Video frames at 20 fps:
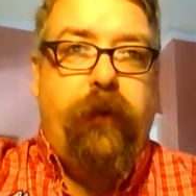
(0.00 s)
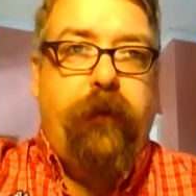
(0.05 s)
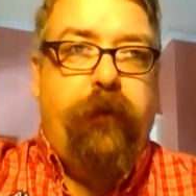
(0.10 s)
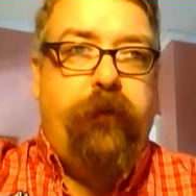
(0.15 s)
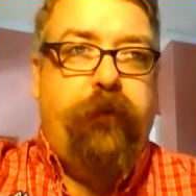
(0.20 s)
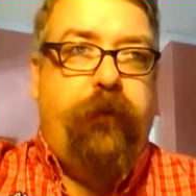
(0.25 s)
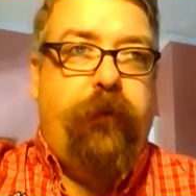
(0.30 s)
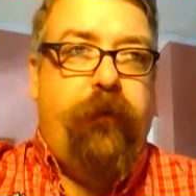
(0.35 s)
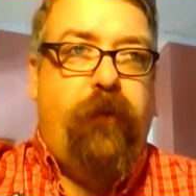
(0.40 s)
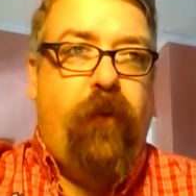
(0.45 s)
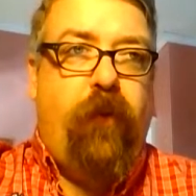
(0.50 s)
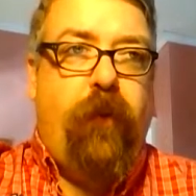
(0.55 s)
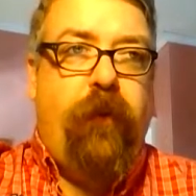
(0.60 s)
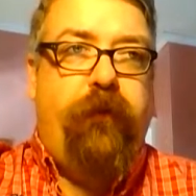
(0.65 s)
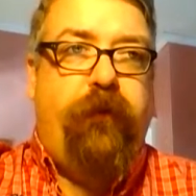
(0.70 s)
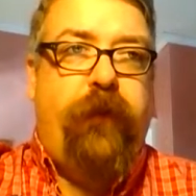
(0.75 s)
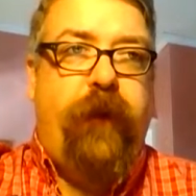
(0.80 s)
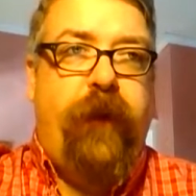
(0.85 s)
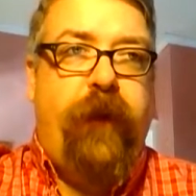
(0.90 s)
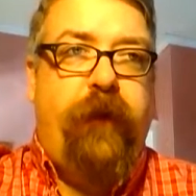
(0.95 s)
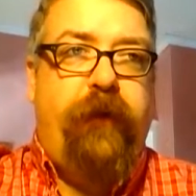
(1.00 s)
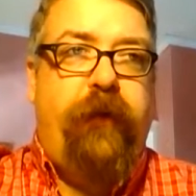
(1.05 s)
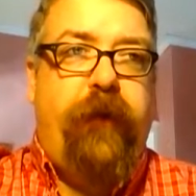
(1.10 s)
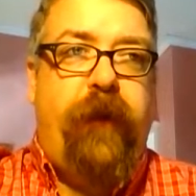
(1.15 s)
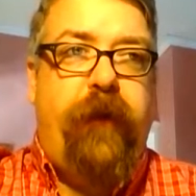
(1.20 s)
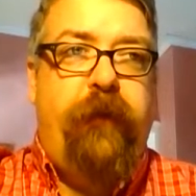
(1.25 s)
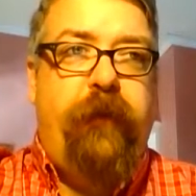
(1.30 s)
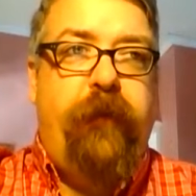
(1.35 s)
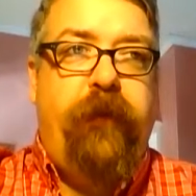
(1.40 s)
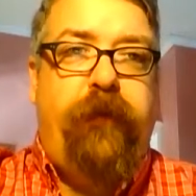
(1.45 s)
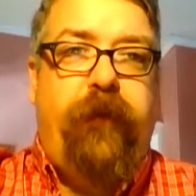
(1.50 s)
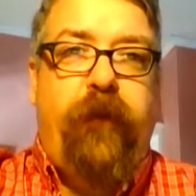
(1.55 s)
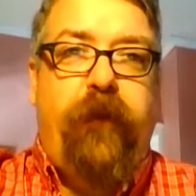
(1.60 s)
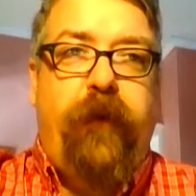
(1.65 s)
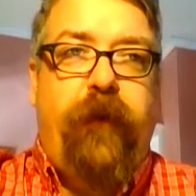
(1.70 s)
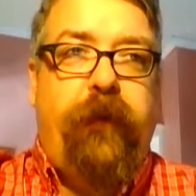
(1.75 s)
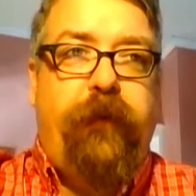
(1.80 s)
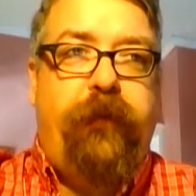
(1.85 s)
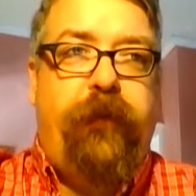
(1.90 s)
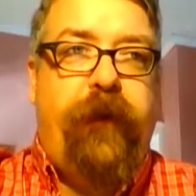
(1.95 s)
some course content and
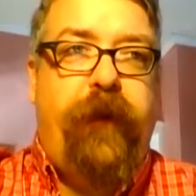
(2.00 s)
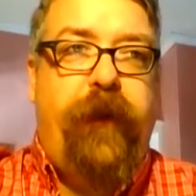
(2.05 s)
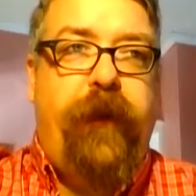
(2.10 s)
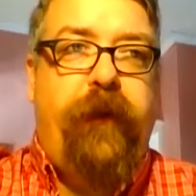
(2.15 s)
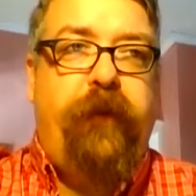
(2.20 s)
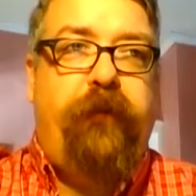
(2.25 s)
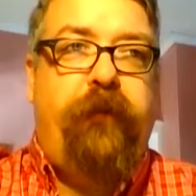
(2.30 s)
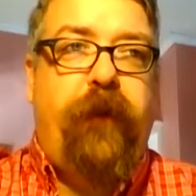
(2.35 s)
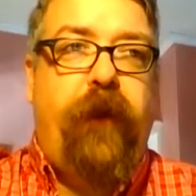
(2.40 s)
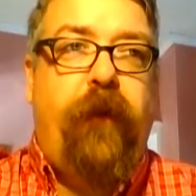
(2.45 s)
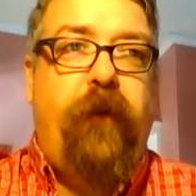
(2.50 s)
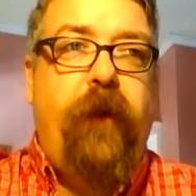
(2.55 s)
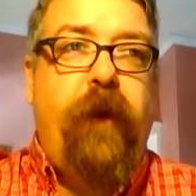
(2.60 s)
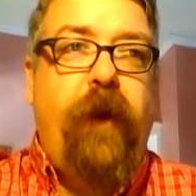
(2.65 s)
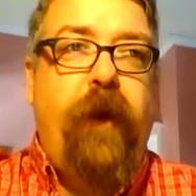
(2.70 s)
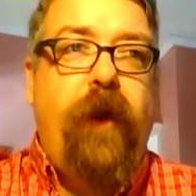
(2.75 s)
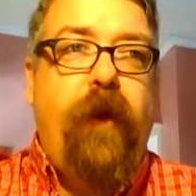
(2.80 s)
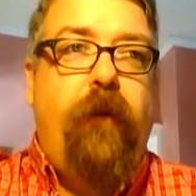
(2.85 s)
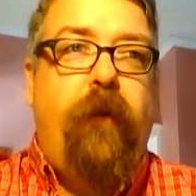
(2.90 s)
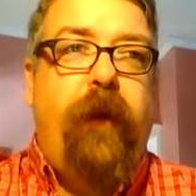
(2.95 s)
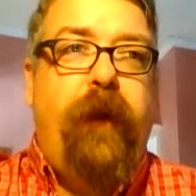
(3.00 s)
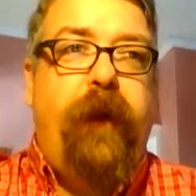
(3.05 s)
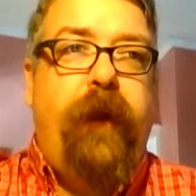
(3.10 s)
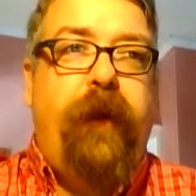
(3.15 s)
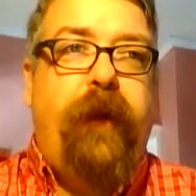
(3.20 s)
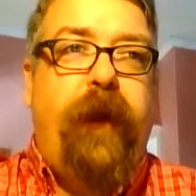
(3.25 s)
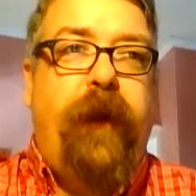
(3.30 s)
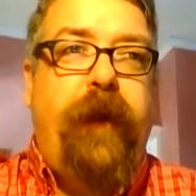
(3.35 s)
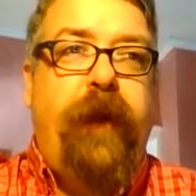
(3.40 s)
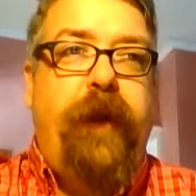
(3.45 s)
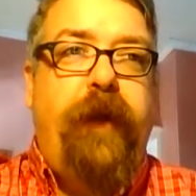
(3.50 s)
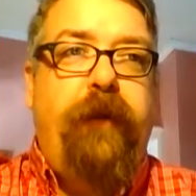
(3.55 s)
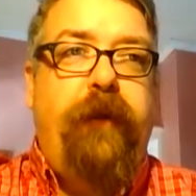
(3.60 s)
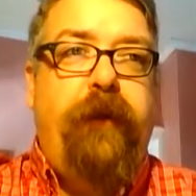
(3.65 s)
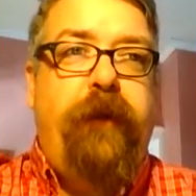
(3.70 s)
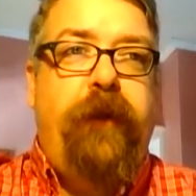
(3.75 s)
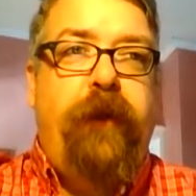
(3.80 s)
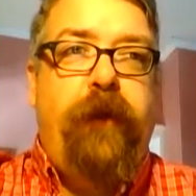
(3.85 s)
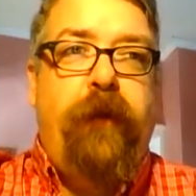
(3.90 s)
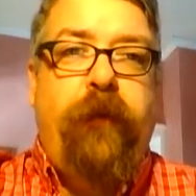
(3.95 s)
material today. So what I'd like you
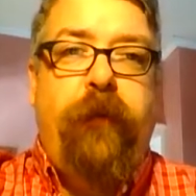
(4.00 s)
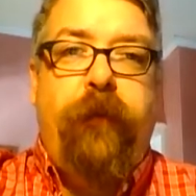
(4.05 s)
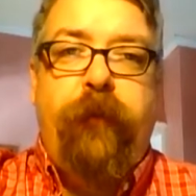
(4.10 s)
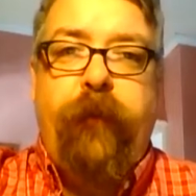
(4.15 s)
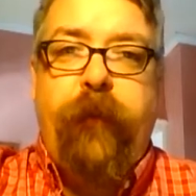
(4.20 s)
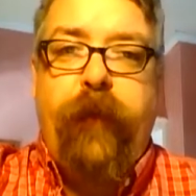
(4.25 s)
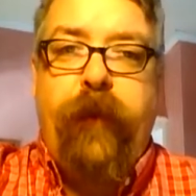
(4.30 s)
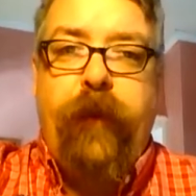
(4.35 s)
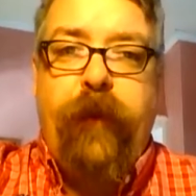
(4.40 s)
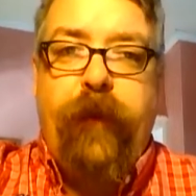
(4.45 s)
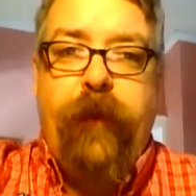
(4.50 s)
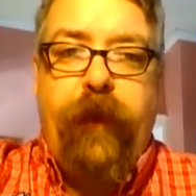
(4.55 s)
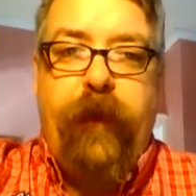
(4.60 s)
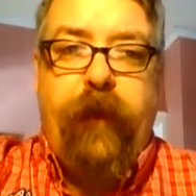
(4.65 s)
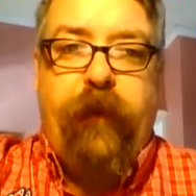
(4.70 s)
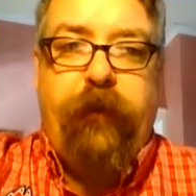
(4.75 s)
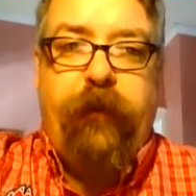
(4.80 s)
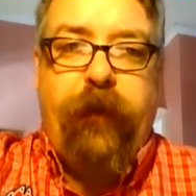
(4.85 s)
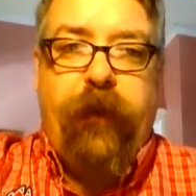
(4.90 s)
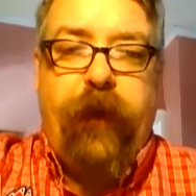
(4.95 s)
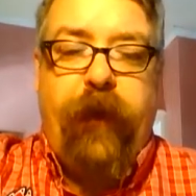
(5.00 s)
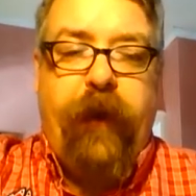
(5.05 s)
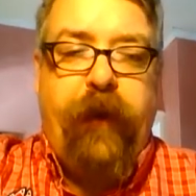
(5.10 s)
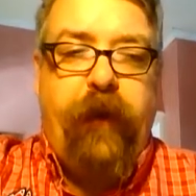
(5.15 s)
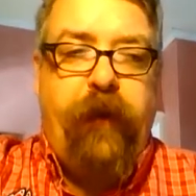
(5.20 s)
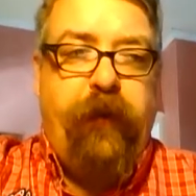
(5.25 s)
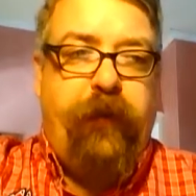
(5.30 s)
to do is I'd like you